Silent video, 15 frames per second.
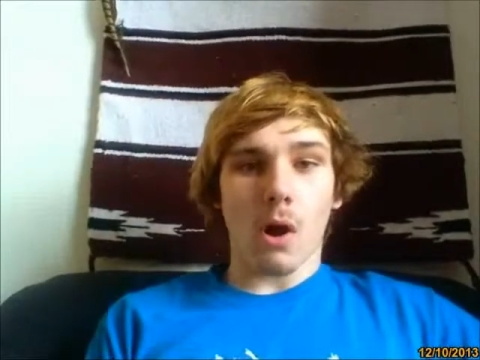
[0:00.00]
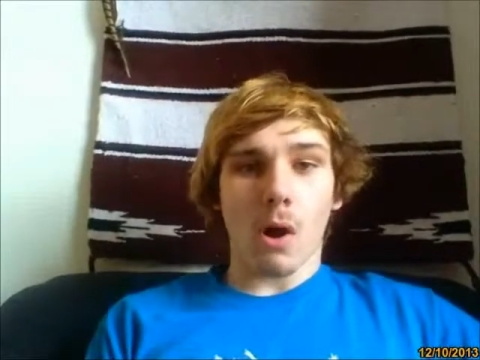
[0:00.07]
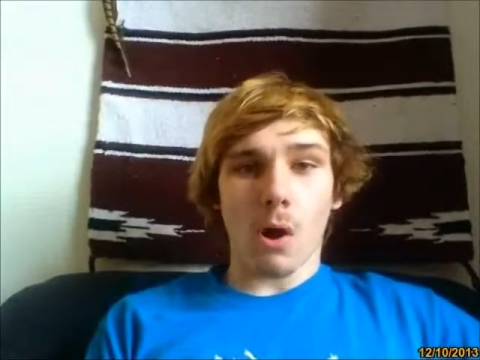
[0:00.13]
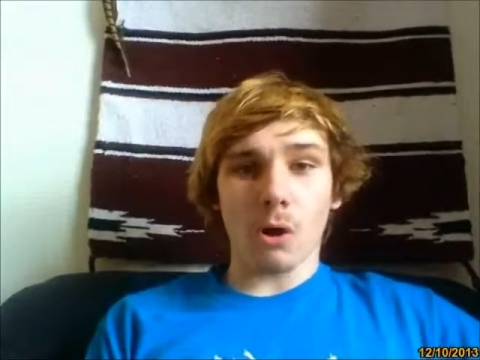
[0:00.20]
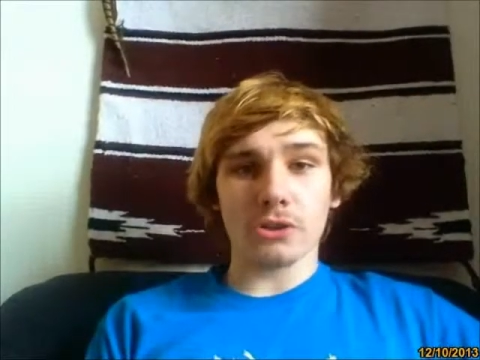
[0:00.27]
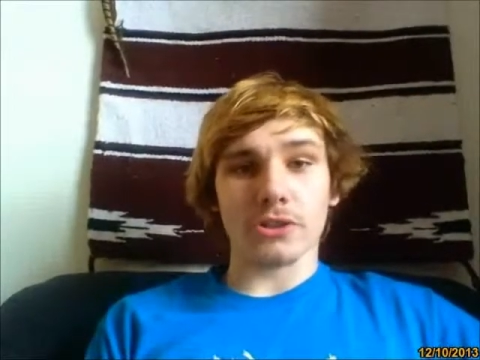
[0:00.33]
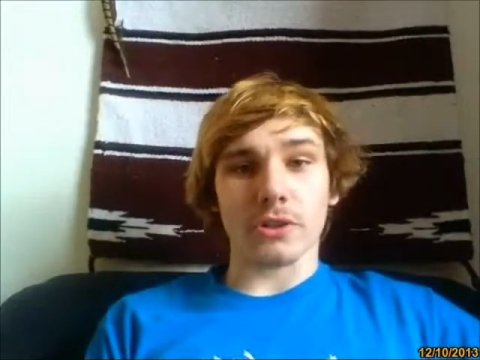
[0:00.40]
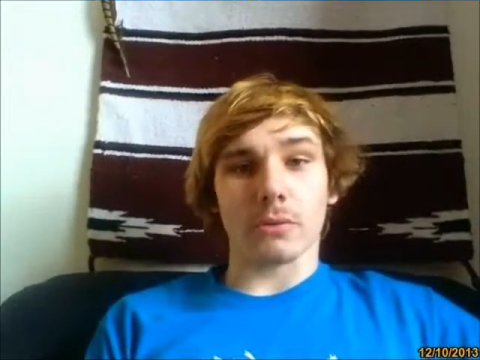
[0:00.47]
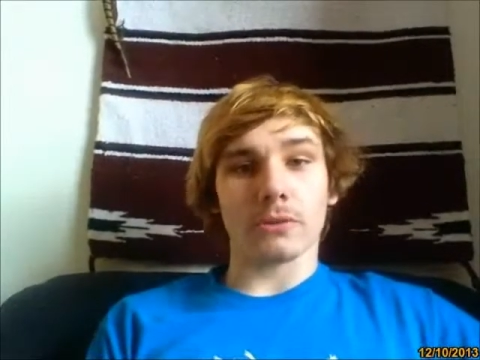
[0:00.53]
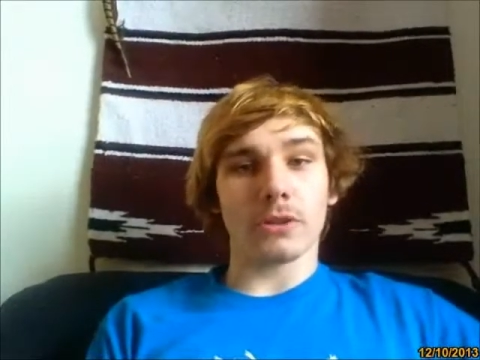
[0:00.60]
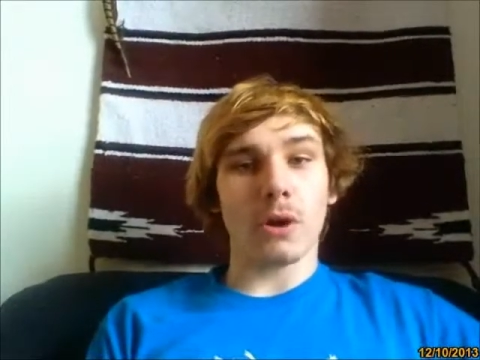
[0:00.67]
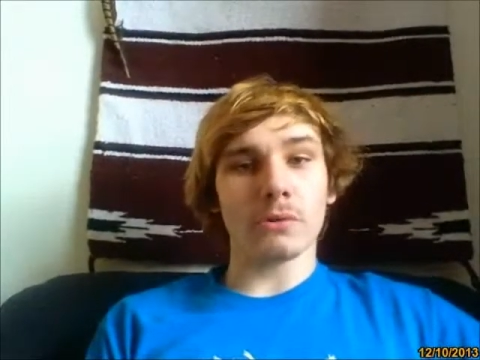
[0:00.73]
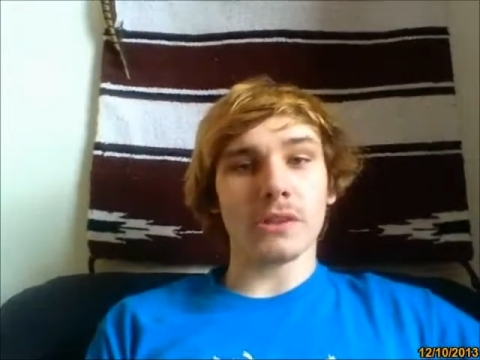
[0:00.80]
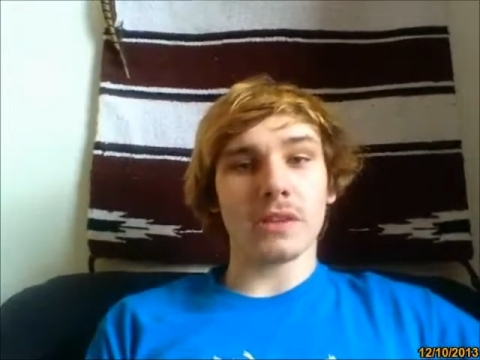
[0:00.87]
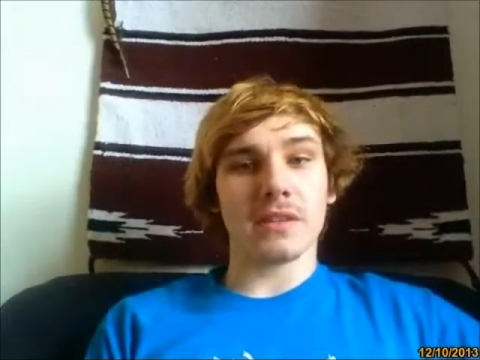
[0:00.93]
Also,
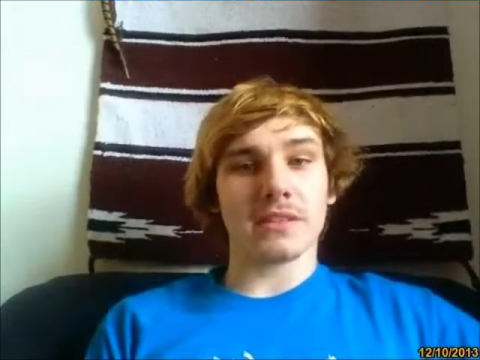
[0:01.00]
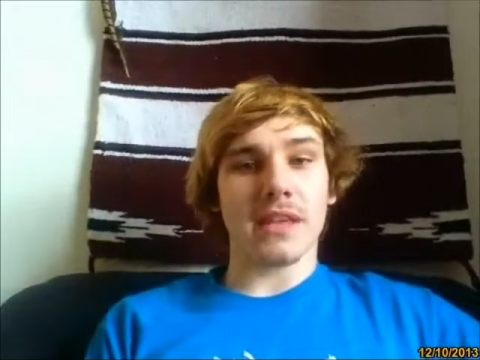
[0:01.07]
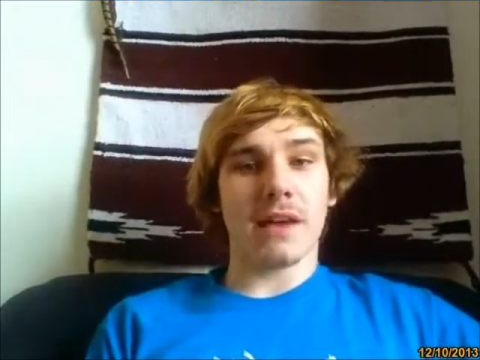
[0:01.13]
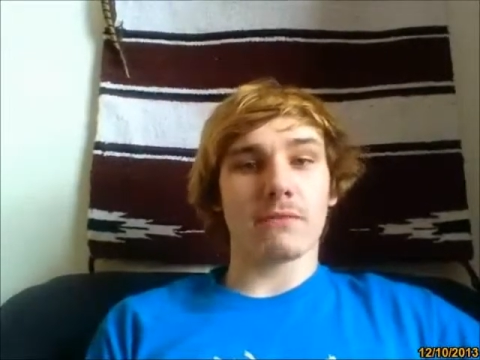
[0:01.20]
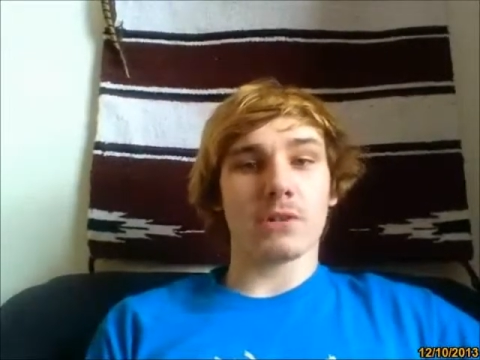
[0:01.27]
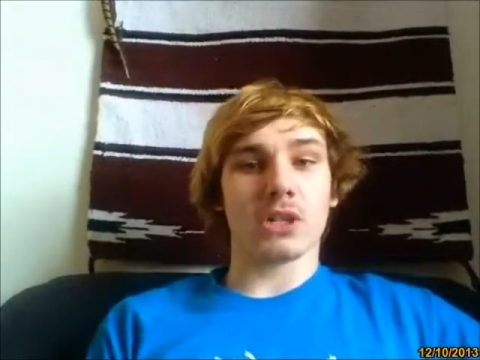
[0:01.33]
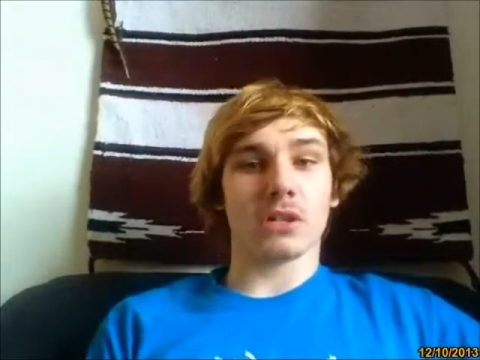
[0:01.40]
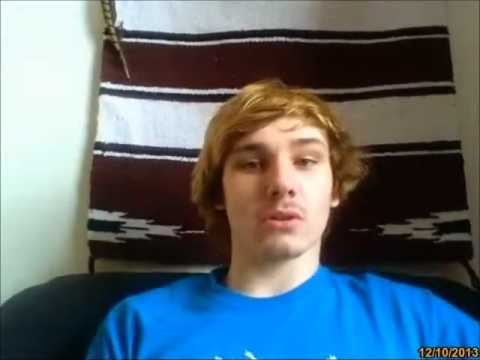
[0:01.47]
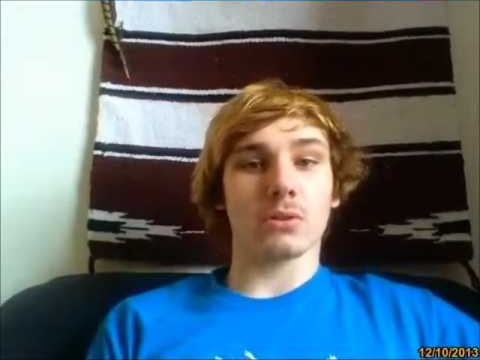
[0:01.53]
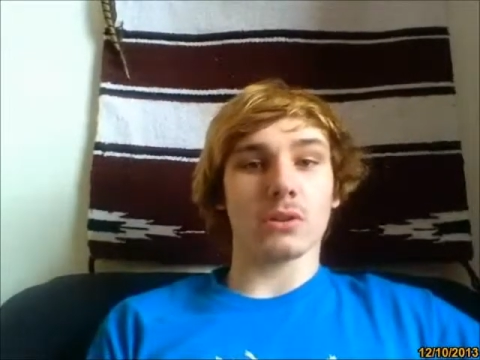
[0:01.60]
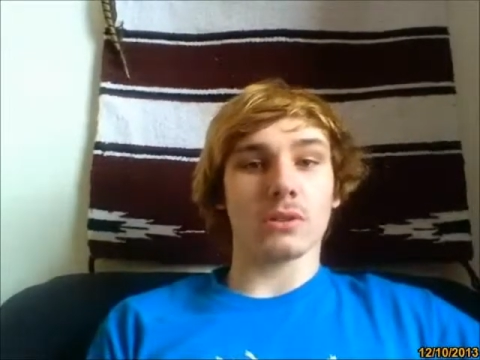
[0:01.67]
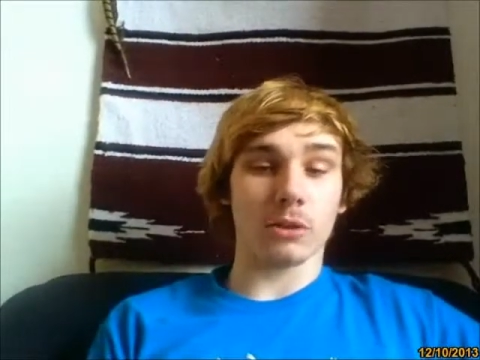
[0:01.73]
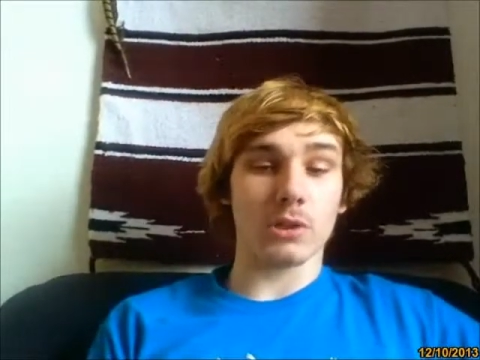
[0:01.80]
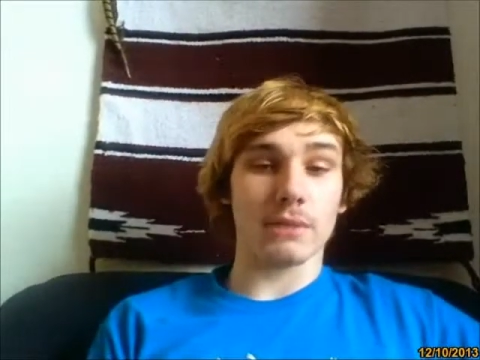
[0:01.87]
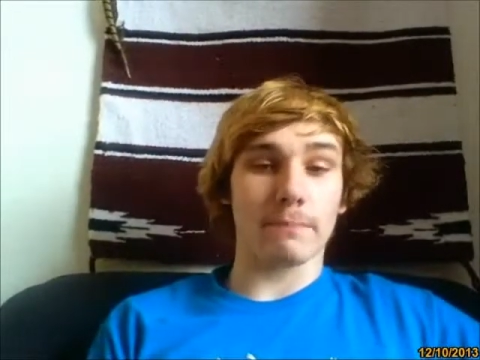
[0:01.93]
note that this average includes
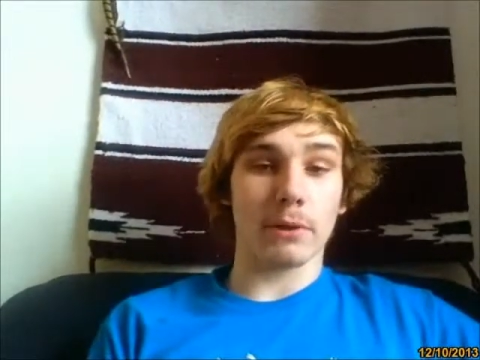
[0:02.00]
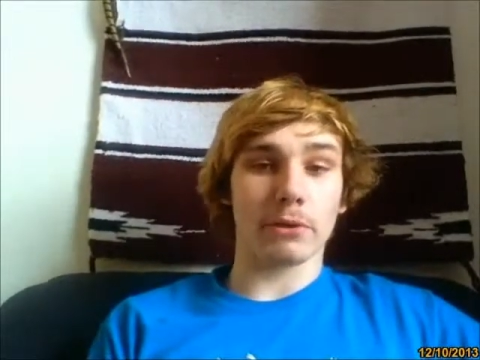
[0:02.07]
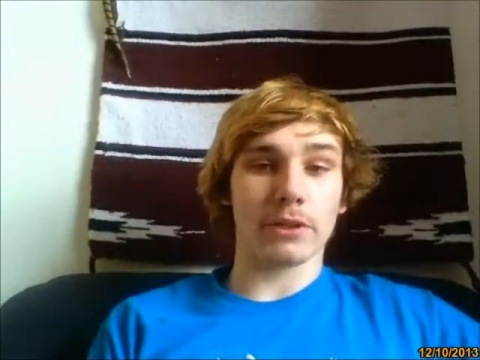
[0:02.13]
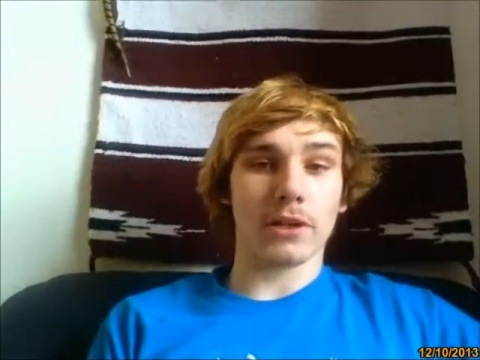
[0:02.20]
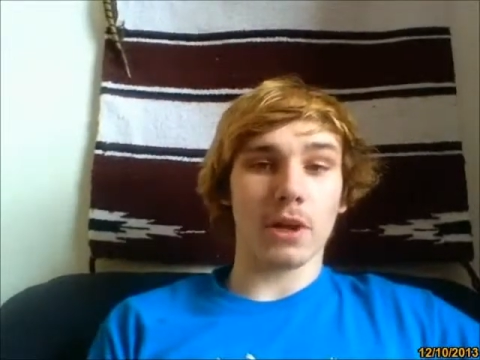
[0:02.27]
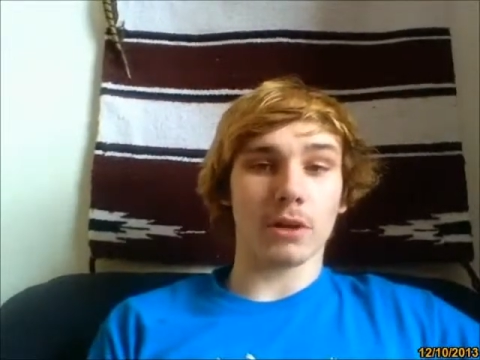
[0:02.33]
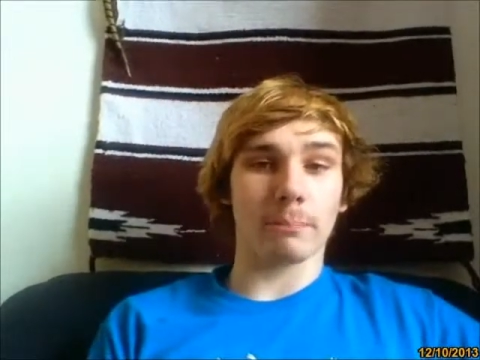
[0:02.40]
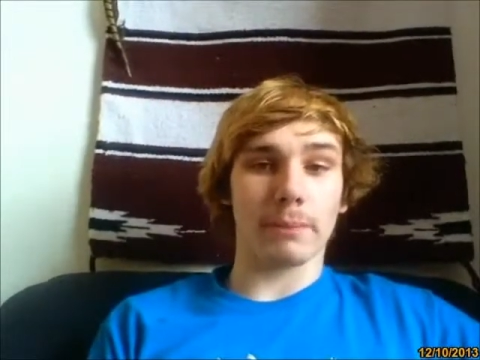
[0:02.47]
billionaire